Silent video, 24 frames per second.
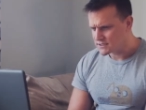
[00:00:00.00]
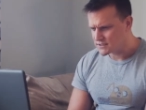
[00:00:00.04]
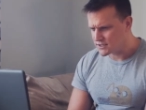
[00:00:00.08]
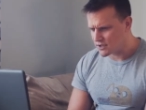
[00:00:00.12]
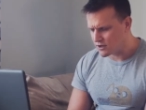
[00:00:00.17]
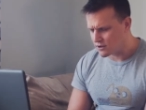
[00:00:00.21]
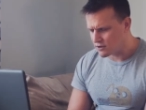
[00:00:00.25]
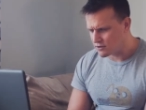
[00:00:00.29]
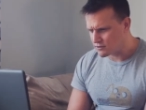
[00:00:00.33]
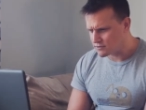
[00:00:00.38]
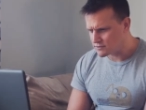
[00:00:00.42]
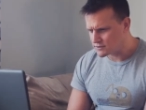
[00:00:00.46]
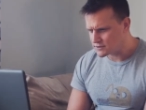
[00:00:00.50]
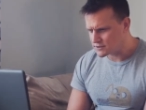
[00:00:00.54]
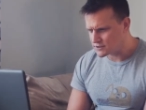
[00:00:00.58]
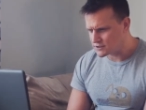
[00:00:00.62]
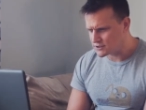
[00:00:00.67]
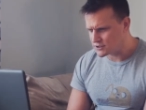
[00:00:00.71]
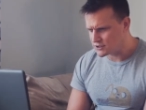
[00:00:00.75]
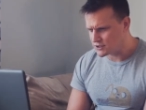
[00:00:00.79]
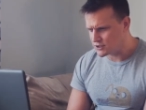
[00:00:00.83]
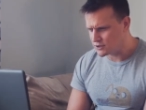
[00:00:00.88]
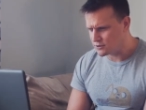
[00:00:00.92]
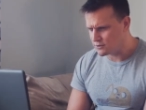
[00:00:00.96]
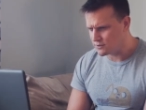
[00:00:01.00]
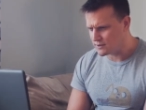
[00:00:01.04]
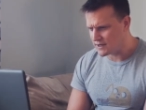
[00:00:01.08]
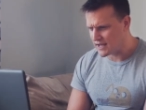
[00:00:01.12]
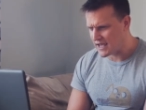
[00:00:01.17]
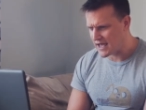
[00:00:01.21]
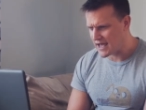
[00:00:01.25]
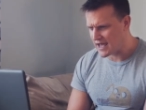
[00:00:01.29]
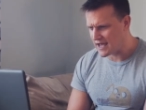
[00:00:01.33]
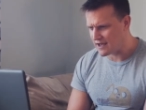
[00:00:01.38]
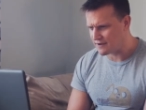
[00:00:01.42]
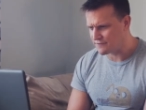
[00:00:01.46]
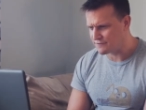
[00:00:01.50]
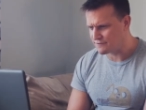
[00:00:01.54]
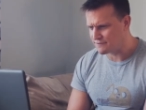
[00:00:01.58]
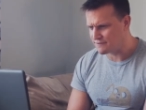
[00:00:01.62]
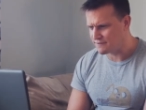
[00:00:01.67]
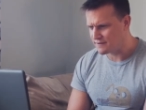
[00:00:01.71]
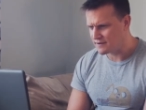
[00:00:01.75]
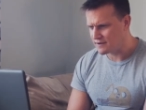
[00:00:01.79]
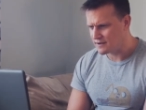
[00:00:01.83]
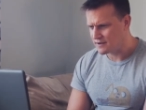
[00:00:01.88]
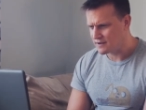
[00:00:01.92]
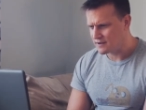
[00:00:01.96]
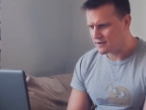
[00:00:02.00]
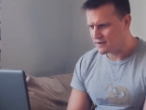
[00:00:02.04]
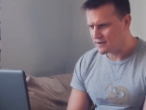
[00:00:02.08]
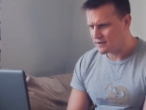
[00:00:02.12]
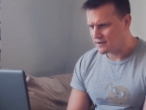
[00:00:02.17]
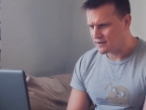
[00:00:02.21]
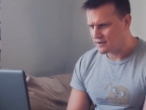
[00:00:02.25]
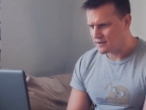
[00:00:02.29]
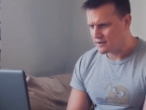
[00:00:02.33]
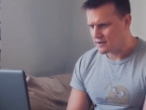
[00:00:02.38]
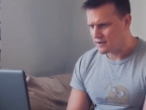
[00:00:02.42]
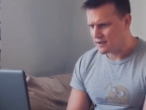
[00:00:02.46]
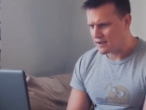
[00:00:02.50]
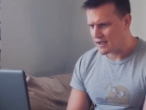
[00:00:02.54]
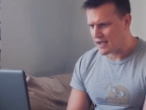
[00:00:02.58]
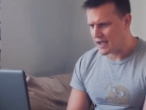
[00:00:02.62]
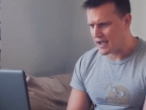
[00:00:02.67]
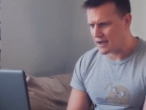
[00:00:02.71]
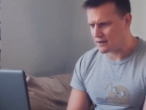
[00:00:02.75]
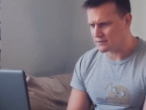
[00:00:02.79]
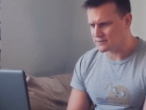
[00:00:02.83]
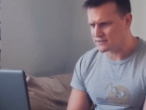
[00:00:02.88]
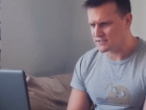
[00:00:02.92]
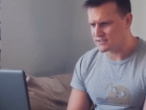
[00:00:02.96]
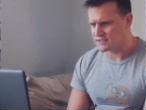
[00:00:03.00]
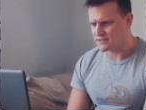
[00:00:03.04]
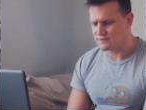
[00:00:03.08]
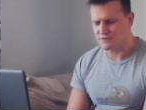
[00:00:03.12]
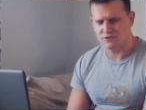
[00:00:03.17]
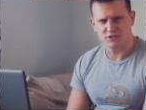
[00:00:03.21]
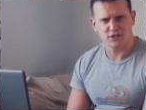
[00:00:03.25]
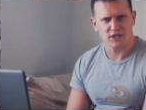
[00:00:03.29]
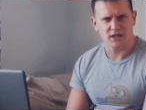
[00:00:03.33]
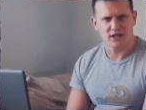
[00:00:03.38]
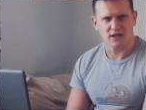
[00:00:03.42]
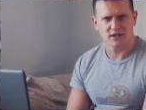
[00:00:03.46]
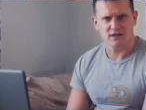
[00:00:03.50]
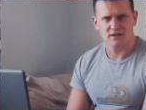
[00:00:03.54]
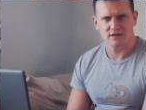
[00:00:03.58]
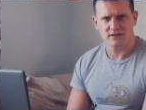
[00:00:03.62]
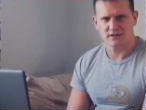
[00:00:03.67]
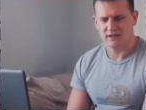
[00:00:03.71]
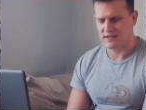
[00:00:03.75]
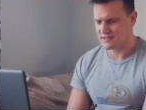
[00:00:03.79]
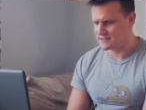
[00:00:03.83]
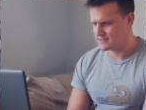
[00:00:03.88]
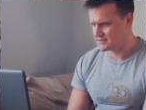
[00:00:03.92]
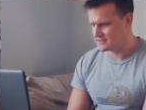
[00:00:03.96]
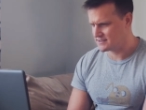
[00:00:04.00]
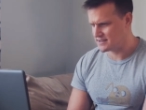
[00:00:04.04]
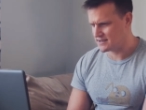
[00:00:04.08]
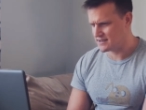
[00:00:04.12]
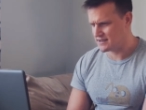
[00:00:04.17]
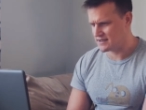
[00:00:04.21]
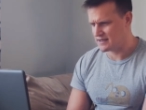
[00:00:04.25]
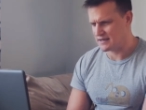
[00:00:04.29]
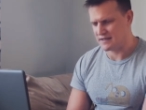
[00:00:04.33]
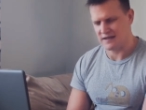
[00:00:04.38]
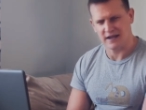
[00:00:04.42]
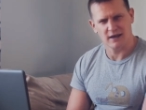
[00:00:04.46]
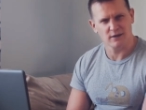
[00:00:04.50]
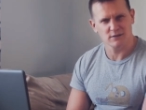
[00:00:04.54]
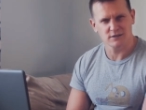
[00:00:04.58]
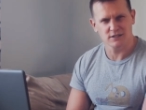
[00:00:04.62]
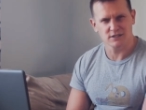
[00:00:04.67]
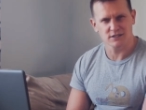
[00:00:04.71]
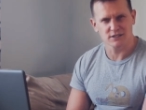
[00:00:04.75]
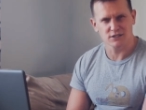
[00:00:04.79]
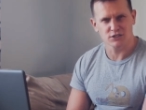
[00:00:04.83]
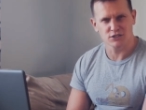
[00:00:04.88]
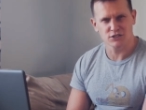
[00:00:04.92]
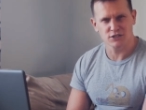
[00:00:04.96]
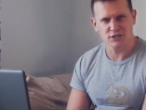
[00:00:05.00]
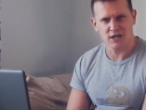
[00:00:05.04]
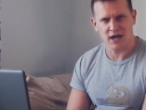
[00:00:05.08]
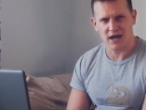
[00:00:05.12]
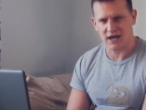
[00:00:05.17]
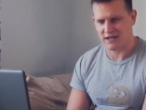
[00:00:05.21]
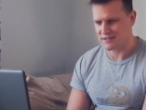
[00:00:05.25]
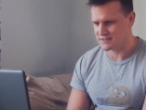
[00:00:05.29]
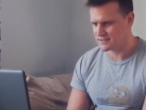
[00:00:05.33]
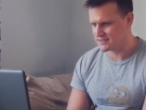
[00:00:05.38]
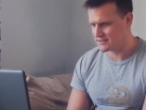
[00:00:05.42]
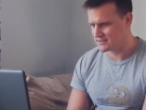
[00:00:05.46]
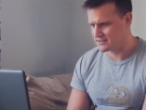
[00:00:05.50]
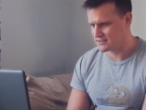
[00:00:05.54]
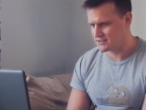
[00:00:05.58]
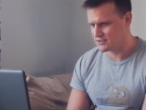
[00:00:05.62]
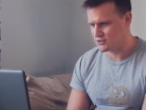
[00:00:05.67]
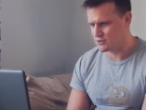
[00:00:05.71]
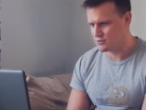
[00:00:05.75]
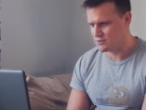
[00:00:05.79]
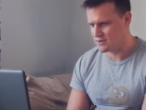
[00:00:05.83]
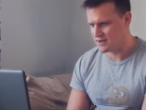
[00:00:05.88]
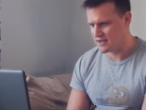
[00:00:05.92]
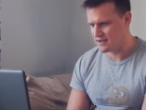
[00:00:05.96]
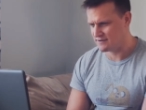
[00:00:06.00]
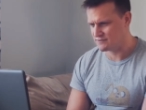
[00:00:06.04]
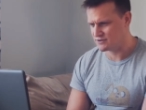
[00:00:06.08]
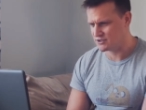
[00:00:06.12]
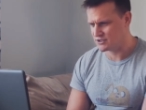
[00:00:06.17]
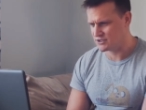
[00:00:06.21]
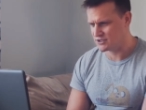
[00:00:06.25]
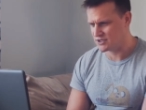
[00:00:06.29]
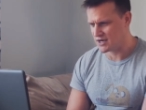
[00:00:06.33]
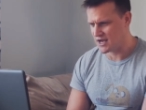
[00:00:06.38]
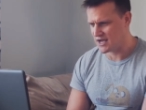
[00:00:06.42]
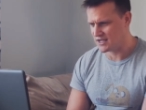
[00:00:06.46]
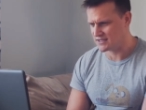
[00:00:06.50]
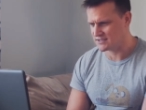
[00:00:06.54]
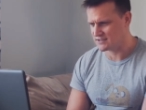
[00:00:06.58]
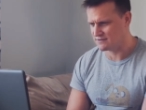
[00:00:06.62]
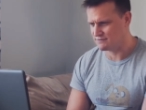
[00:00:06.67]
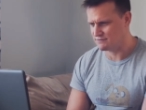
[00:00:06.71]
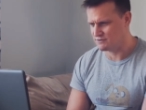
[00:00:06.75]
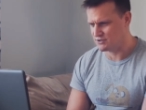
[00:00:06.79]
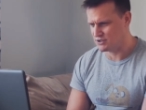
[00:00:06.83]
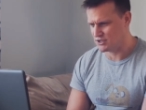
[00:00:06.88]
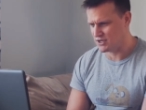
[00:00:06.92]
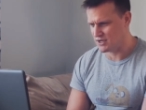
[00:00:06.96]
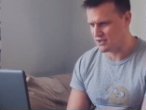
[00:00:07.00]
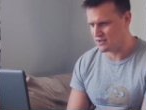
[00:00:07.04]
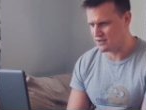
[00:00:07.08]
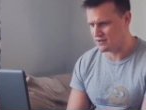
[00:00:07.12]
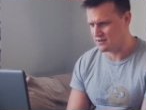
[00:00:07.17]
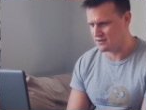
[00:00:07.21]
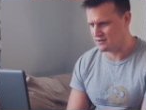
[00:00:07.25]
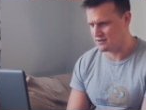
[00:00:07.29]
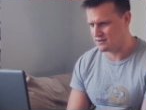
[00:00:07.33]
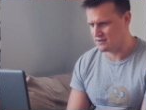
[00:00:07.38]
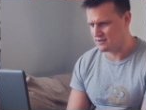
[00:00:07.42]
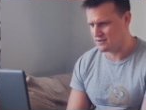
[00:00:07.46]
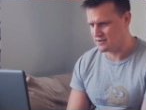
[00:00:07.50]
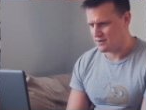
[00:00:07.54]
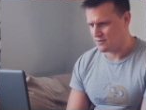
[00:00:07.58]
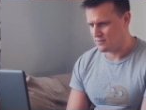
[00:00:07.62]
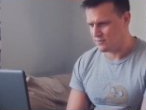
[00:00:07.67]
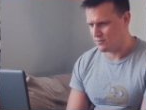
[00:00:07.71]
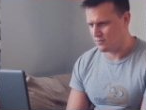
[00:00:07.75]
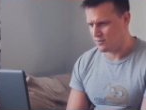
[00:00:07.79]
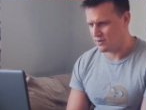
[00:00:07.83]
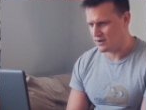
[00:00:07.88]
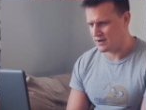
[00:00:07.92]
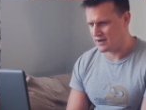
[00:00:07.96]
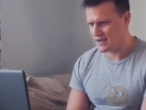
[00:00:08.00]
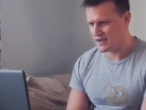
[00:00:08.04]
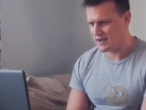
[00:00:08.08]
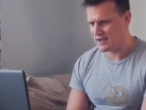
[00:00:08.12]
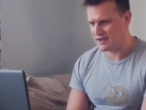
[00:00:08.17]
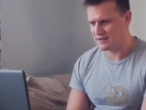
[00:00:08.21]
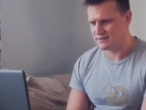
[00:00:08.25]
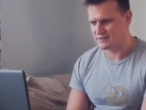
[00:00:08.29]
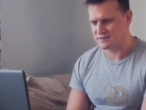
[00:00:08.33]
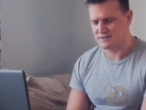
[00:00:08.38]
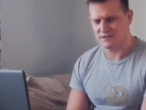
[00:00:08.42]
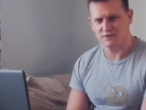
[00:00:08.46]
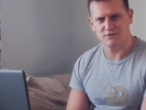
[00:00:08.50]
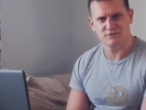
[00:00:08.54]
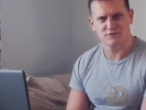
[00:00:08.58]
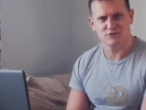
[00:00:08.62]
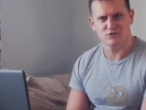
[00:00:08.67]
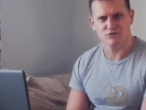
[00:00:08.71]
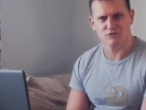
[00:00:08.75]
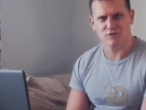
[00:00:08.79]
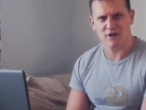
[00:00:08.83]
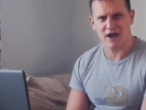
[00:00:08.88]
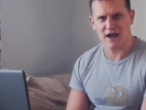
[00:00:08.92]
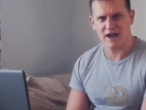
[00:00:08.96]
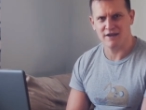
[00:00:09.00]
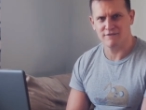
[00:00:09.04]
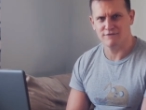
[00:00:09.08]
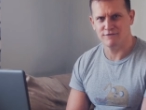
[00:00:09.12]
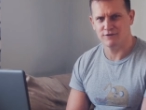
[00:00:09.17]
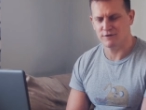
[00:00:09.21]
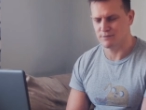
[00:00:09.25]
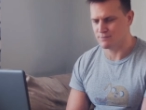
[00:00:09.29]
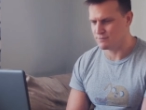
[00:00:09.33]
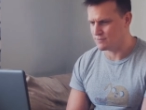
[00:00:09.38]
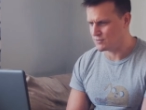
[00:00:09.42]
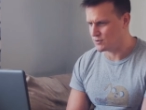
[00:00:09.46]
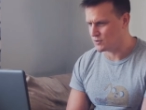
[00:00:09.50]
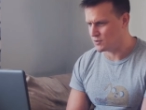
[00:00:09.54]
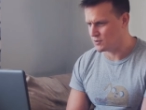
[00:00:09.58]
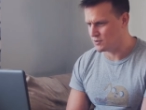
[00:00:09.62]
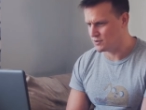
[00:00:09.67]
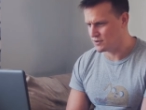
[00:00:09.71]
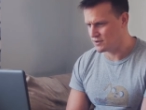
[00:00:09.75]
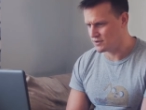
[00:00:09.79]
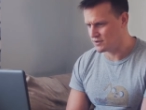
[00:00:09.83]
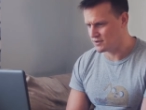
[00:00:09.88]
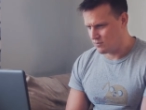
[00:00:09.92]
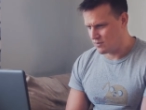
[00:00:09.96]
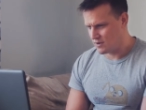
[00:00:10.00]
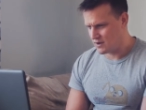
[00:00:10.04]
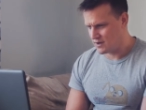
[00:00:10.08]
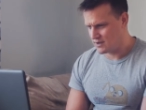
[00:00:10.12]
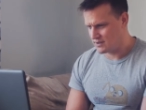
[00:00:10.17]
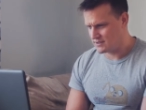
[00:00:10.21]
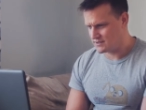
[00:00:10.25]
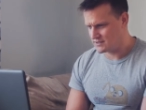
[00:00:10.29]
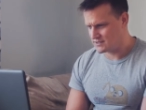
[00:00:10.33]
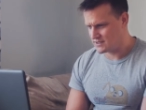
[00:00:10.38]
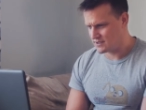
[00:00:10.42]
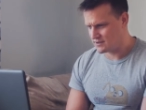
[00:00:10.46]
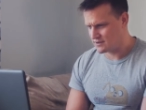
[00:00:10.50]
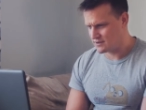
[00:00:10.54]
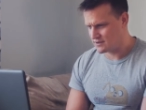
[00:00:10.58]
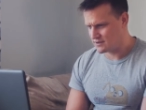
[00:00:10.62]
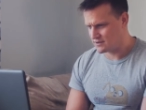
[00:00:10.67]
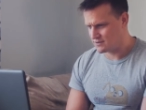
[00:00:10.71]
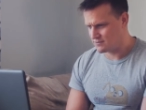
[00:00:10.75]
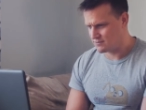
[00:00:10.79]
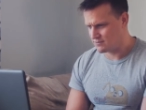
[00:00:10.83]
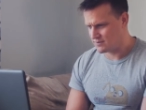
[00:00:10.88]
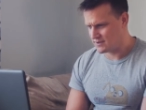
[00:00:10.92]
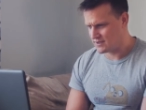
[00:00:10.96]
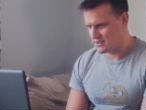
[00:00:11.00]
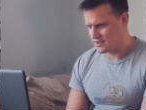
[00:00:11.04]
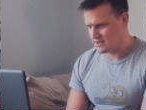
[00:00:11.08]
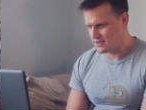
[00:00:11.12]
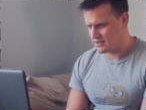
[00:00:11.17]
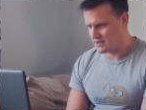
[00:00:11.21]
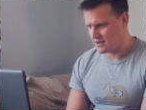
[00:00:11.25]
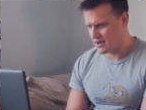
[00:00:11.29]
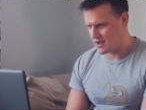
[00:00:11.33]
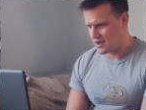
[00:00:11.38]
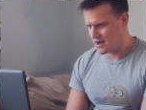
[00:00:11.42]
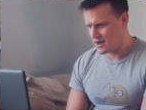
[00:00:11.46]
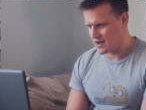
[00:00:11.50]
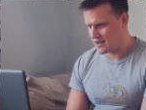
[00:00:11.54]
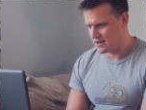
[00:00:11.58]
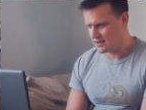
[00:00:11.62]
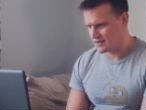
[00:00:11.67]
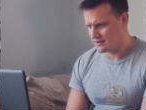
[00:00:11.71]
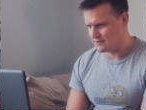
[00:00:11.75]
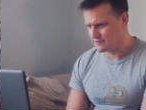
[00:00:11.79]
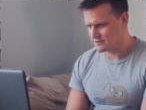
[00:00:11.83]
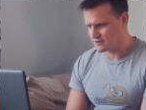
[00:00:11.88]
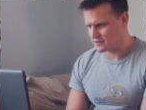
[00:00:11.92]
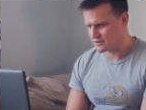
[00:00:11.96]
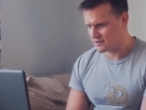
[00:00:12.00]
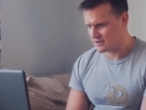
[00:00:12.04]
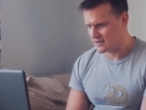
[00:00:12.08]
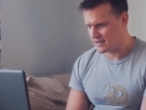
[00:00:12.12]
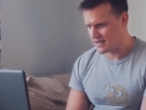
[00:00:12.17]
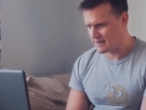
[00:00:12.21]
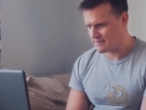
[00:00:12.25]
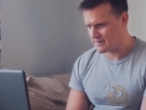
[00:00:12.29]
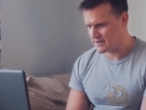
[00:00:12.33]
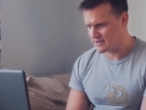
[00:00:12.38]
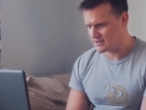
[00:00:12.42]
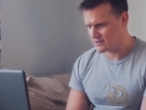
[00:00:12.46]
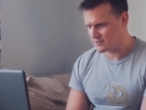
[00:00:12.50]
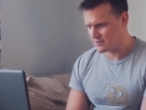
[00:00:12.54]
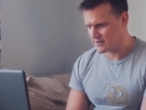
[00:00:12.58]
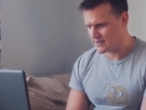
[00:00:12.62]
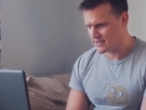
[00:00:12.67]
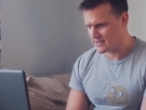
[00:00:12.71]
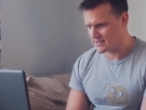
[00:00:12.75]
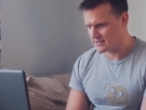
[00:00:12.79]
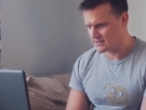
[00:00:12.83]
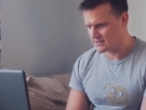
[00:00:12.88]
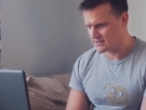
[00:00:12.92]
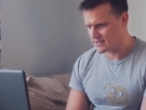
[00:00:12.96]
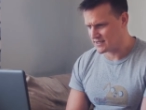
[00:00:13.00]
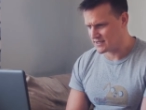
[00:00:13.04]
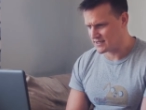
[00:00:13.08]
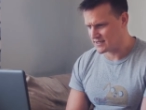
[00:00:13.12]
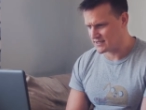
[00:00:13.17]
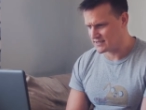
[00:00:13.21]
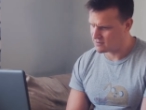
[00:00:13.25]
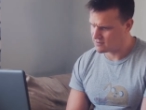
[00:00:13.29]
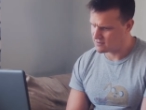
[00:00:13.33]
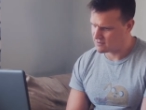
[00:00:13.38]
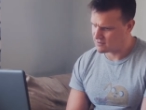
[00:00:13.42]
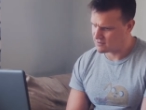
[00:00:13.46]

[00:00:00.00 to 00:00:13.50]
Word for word: So two and a half ounces of gin. That's uh, an ounce is a shot, so that's two and a half shots of gin one ounce of dry vermouth, one to three olives or a lemon twist,